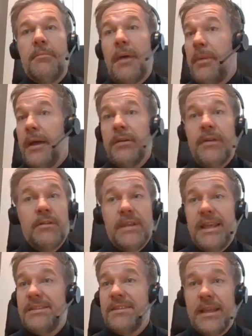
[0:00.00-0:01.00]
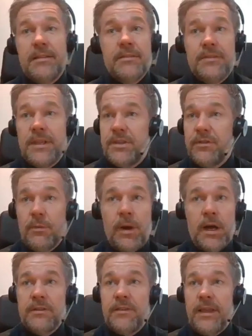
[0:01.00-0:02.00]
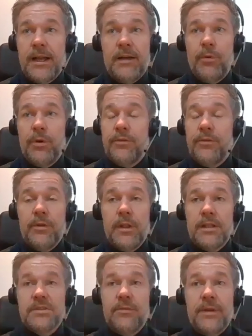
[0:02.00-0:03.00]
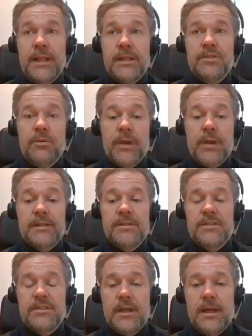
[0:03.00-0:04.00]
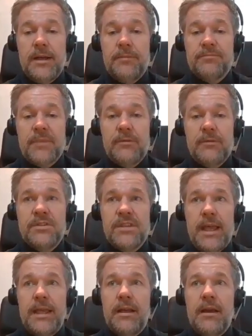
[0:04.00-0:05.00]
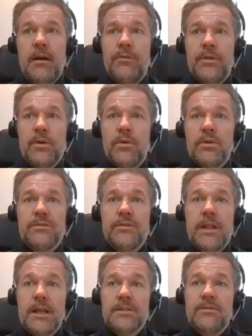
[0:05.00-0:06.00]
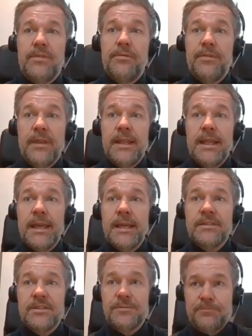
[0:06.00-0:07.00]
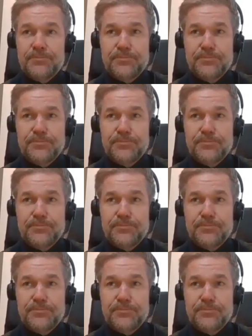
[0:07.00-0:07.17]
My background is in digital marketing. I've worked for lots of financial brands, I would say, over the course of the last 15 years.